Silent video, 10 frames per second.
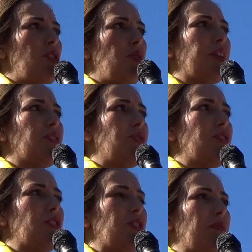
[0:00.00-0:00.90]
No
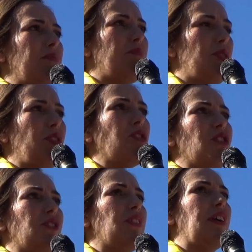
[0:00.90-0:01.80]
extradition, but not
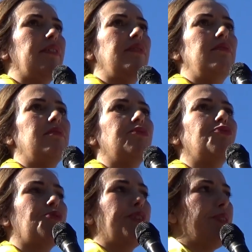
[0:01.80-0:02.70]
just that.
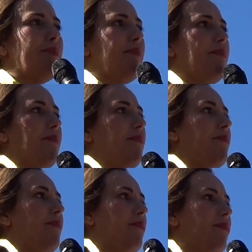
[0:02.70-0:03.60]
Freedom.
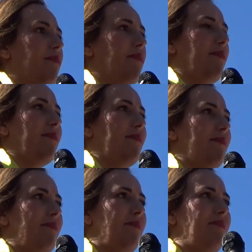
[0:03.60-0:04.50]

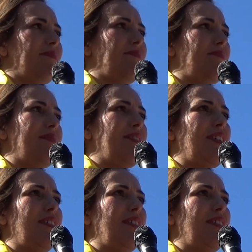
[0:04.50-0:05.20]
Freedom, freedom.